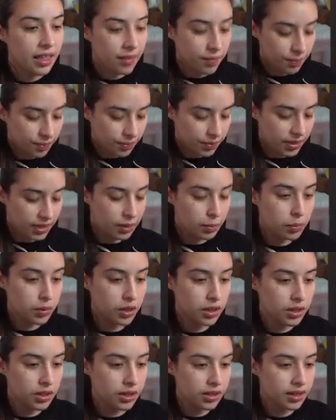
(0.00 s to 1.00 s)
the
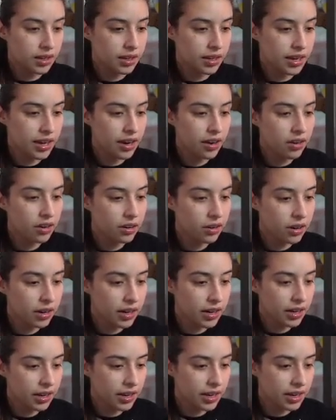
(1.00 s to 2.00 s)
book. Error
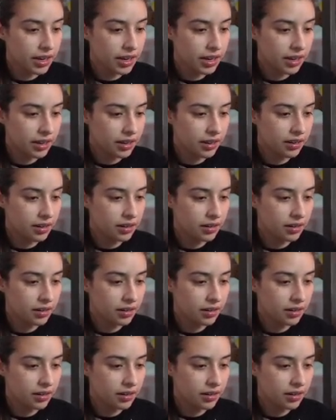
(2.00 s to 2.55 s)
adding